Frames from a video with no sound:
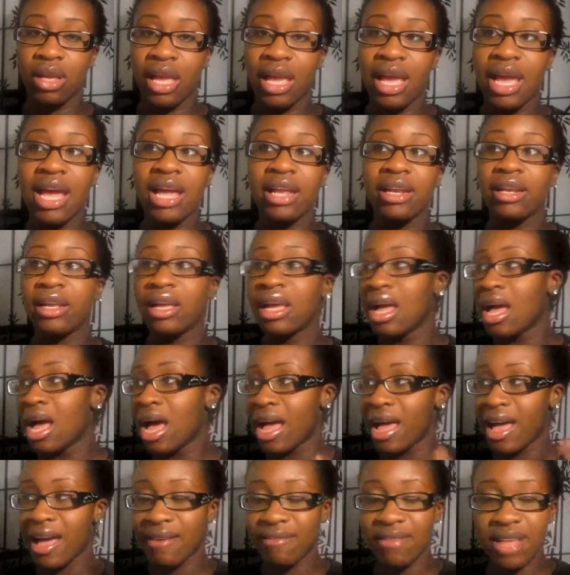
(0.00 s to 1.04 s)
And
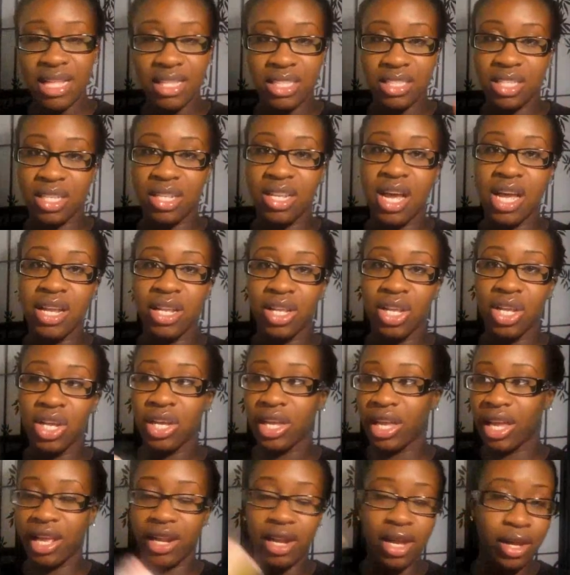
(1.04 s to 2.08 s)
I have that salon
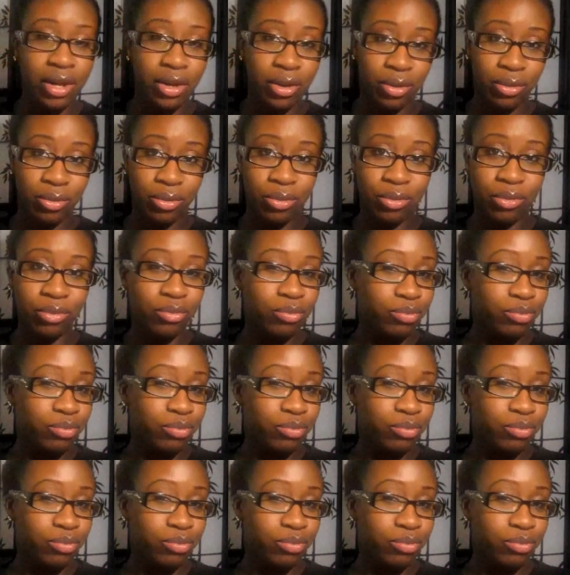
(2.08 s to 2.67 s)
look and I go.